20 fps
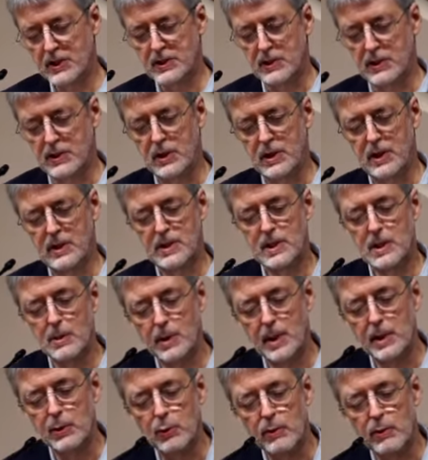doesn't
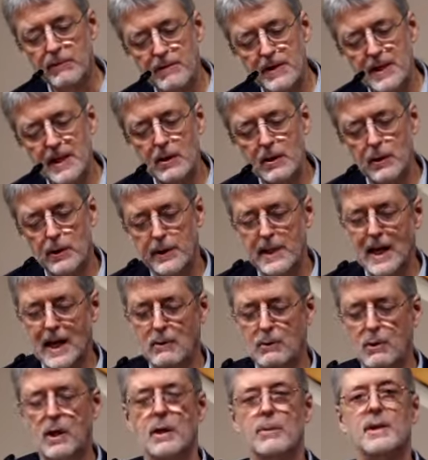simply reveal
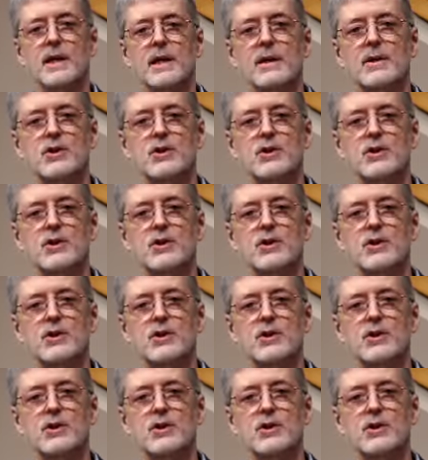the outcome,